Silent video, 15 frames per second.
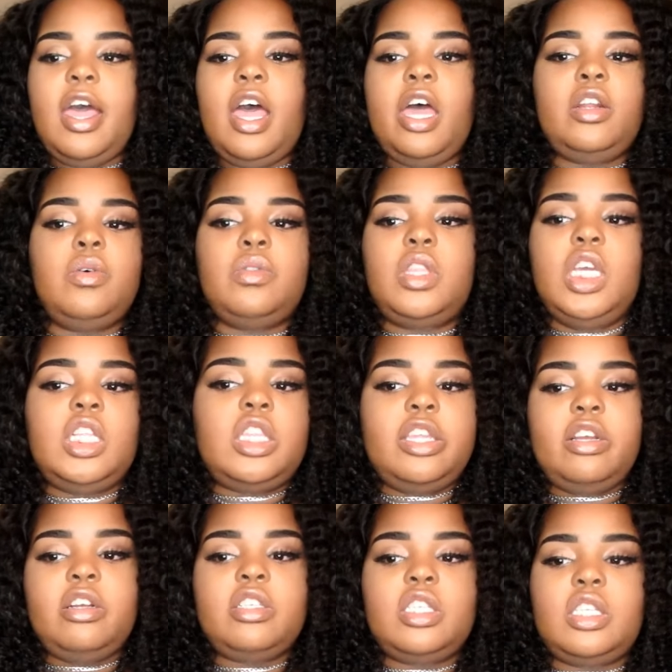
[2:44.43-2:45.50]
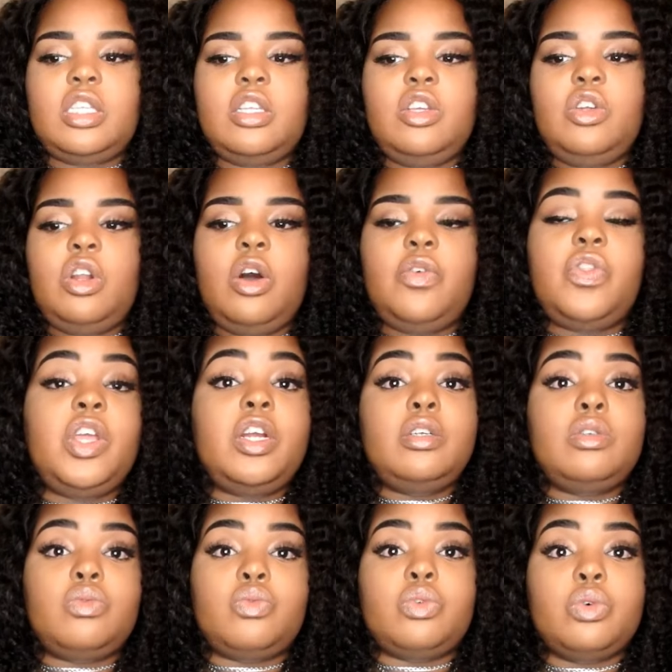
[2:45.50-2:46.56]
don't think there's, you know,
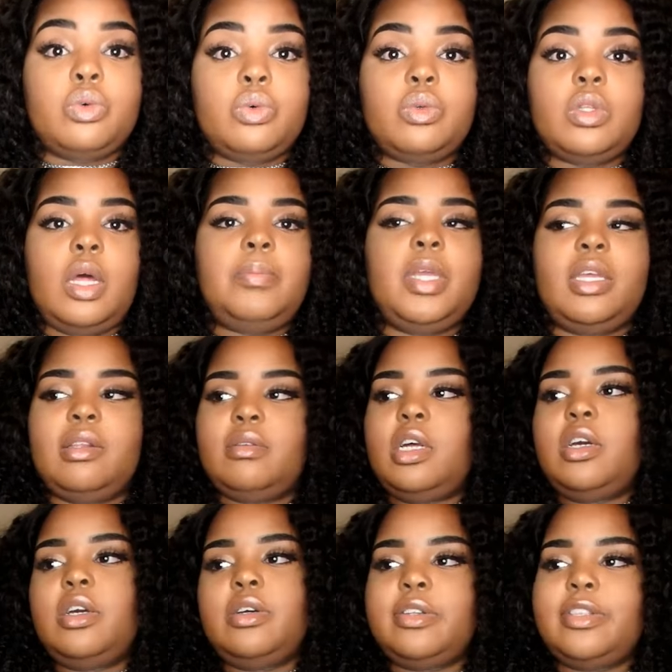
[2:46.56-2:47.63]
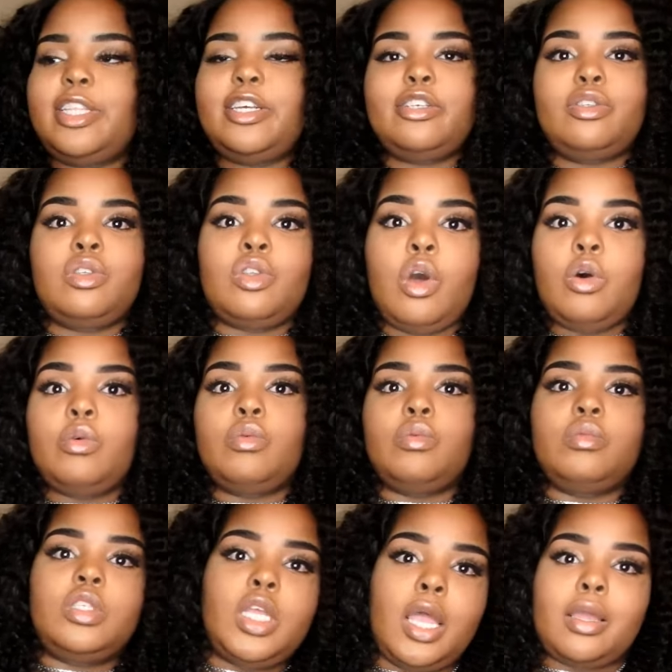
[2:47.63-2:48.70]
there's rules. I mean, there's no
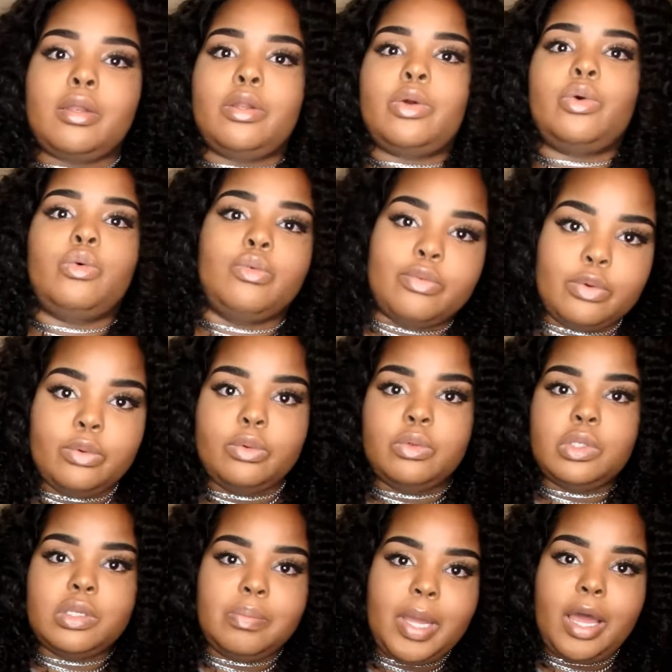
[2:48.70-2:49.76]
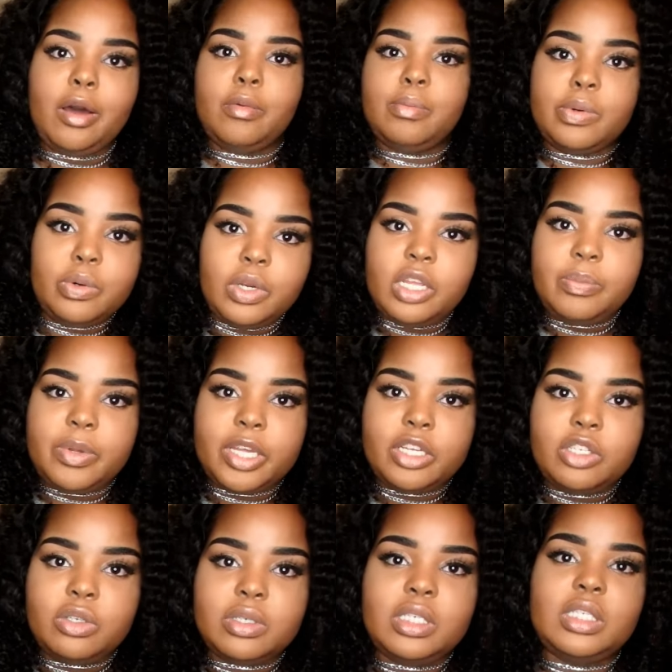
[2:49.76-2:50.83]
technical rules about booty
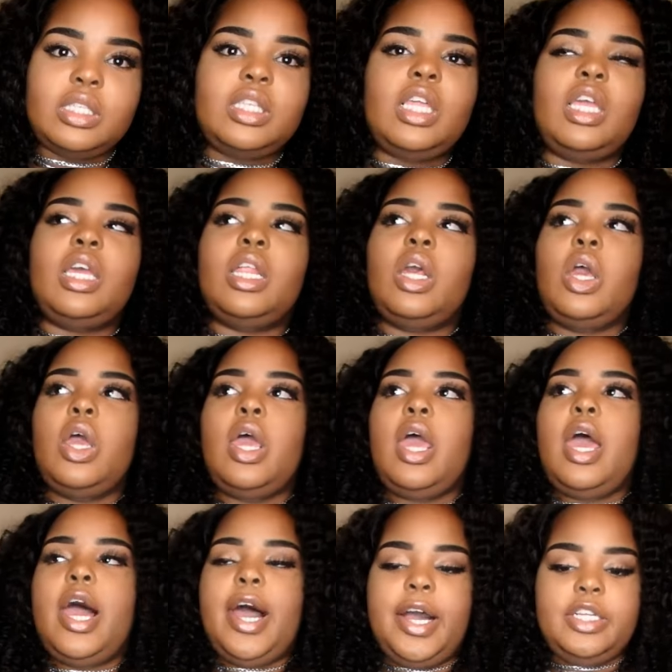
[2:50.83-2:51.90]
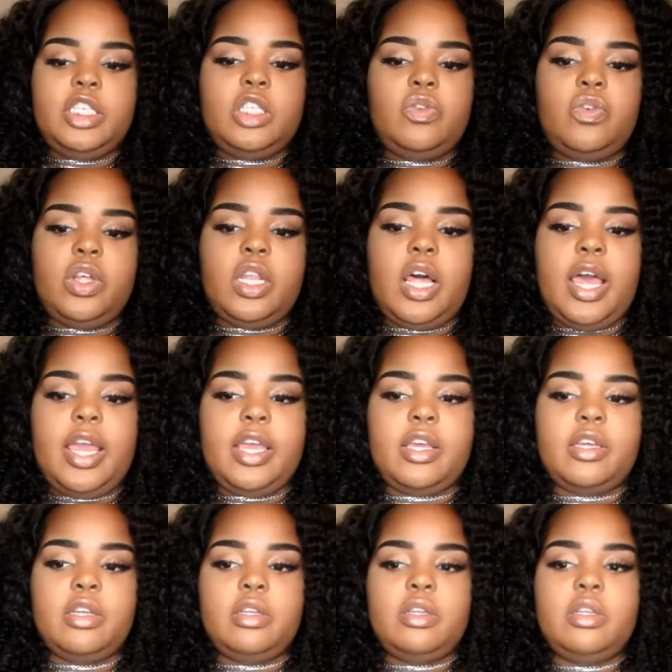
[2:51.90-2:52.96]
pics, you understand? I just feel
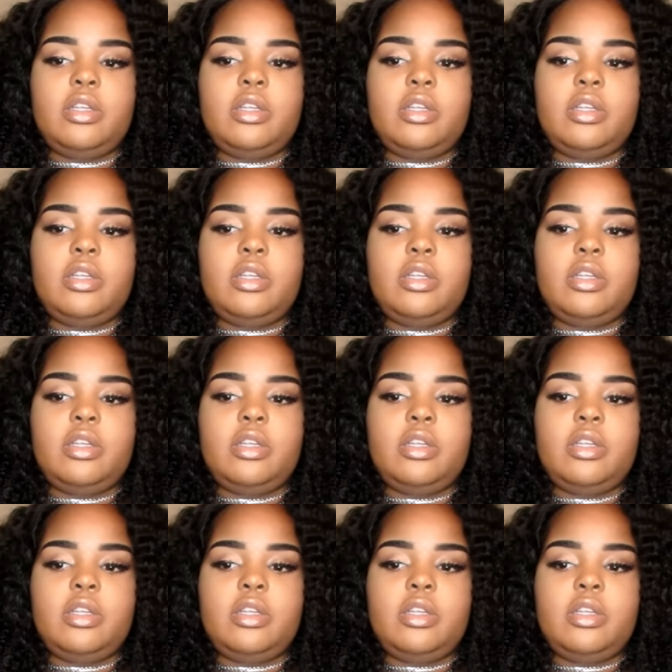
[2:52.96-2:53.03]
like